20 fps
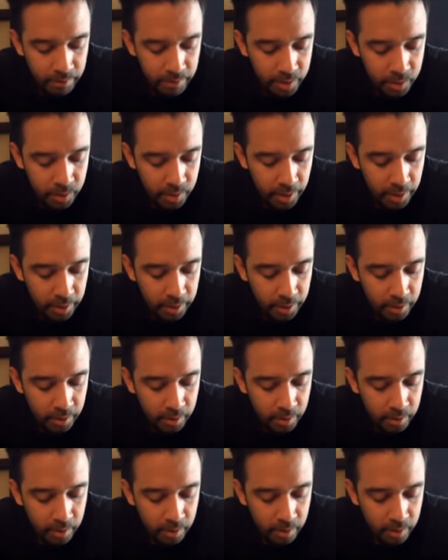If the
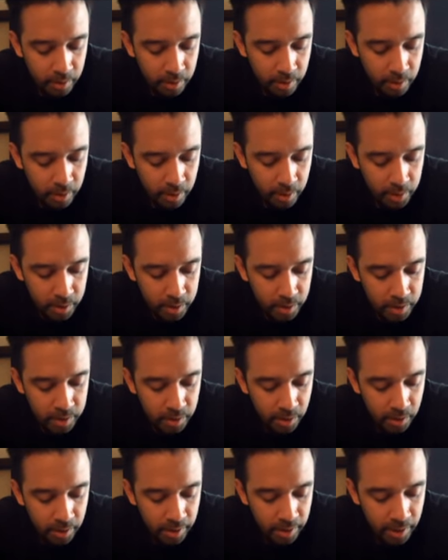trailer
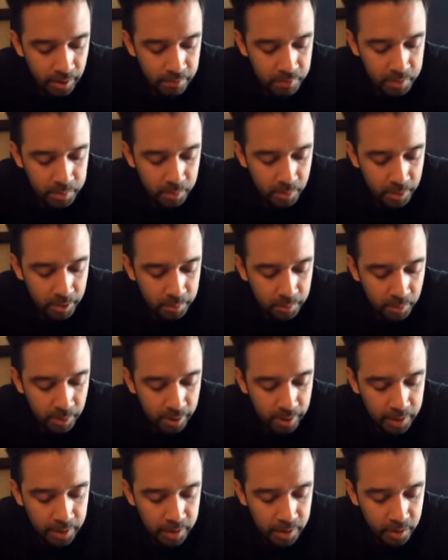does not have spring
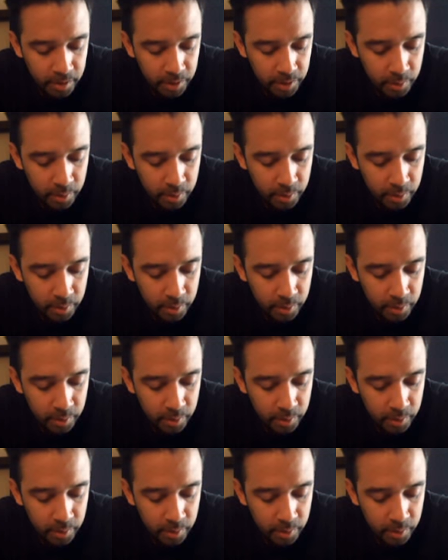brakes,